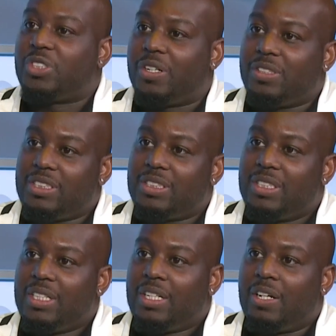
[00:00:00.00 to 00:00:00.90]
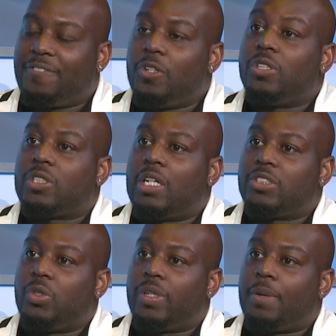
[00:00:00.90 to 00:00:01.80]
Church yes. Mm-hmm. a few years ago. I
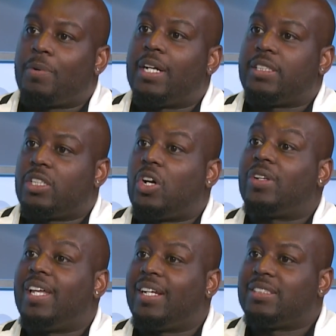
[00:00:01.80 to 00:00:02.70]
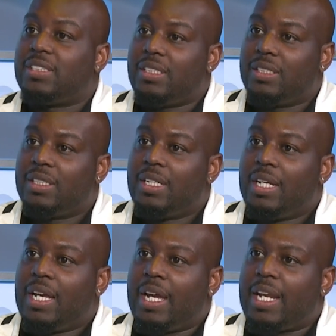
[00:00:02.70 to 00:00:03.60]
was doing a project called Legacy.
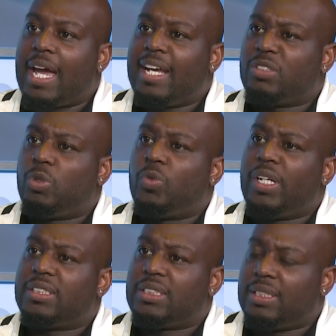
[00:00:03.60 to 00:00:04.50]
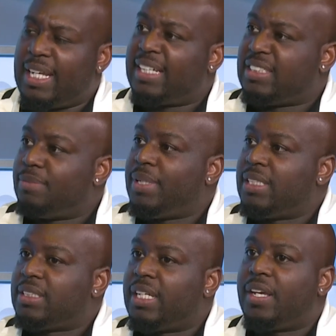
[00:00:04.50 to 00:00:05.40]
Mm-hmm. And I asked, well, what does legacy
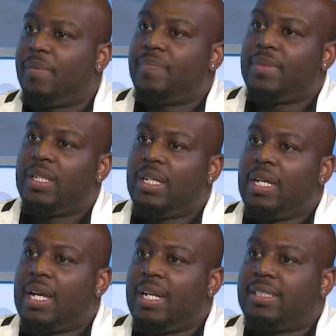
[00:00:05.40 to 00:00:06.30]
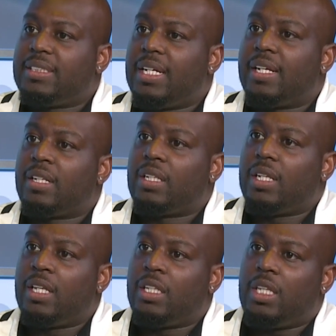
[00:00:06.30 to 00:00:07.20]
mean to him? And he said,
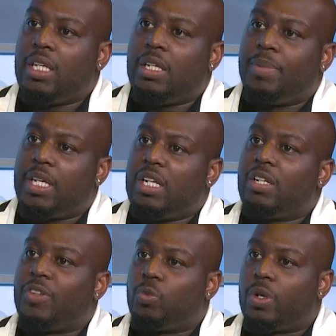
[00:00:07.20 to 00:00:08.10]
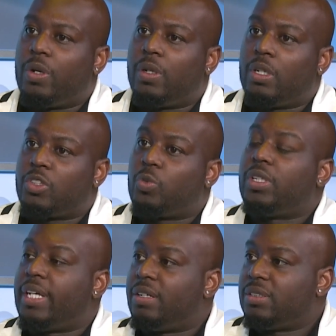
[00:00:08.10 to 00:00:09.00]
in the beginning of the word are three
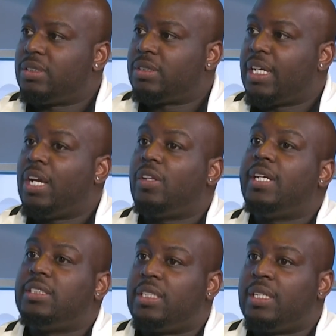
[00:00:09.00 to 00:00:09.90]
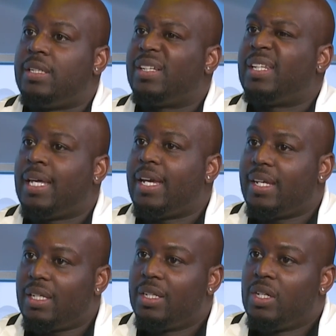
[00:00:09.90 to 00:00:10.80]
letters, L E G,
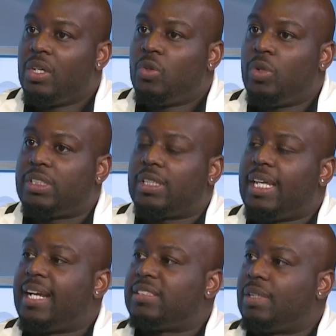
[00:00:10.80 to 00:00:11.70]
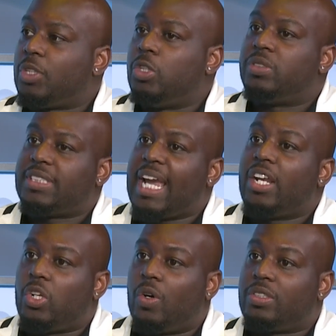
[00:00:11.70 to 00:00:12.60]
leg, okay. which a leg is something you
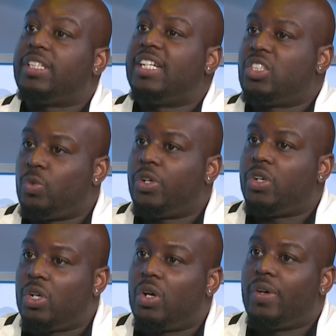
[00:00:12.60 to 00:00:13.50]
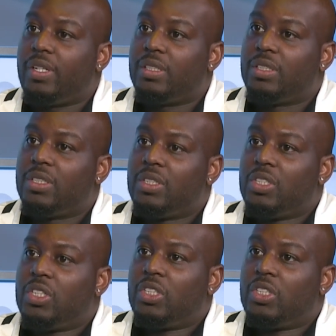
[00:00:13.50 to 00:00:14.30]
stand on to get to where you're going. Speak.